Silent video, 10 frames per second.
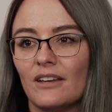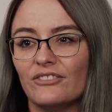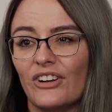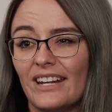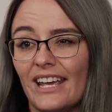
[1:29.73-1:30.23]

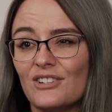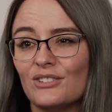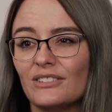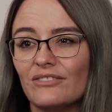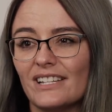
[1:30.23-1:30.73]

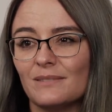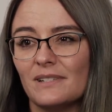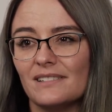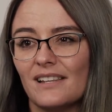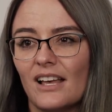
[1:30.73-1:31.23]
financial
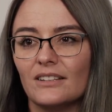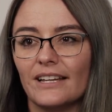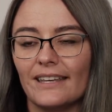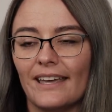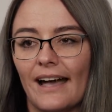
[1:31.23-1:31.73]
investments
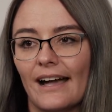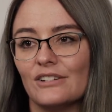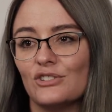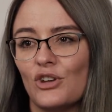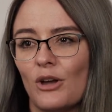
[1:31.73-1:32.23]
like
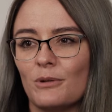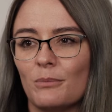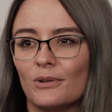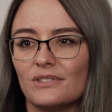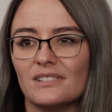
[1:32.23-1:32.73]
cash, term
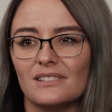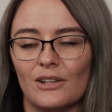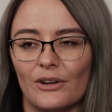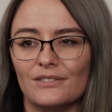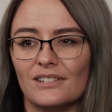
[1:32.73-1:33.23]
deposits,
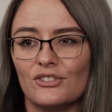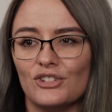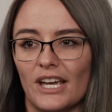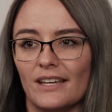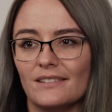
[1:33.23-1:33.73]
loans and
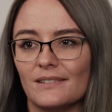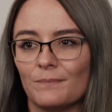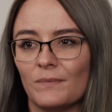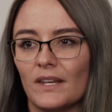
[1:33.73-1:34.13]
shares,